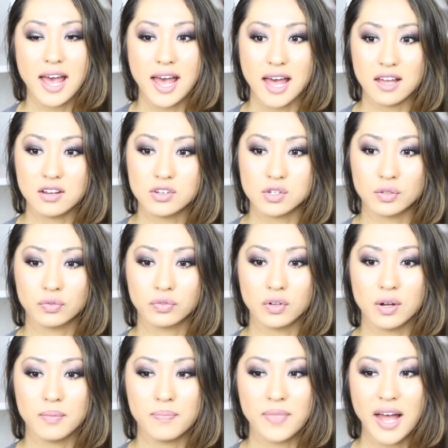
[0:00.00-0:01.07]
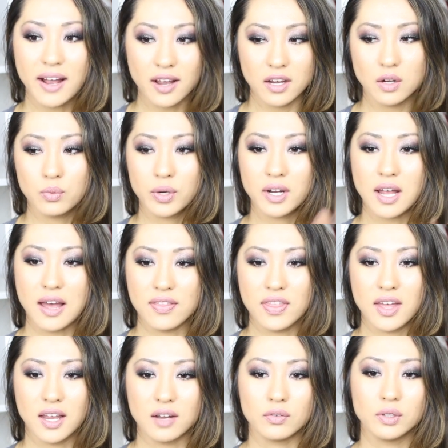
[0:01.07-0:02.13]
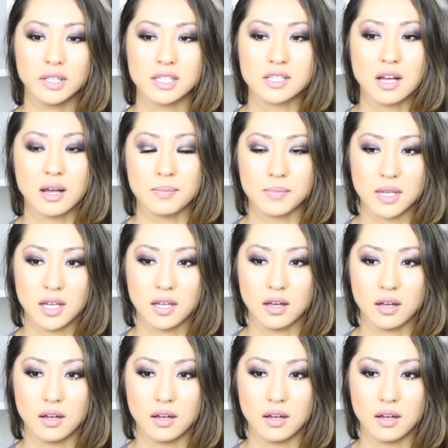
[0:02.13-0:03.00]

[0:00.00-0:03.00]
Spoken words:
And from that kind of work ethic, it really taught me,